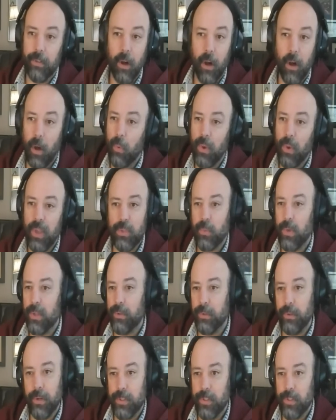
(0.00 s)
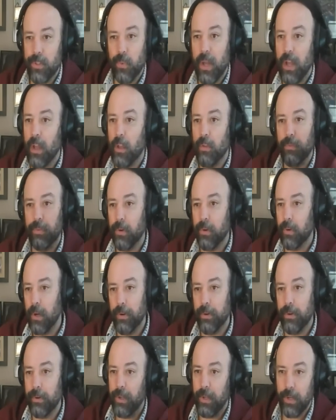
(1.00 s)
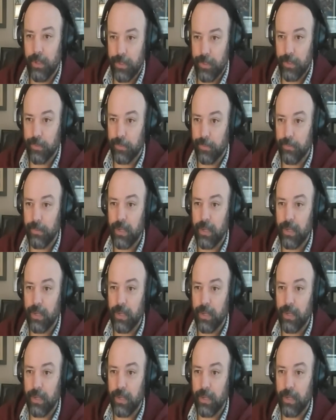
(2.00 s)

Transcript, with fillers: always, whether it's 12 or 192. Right?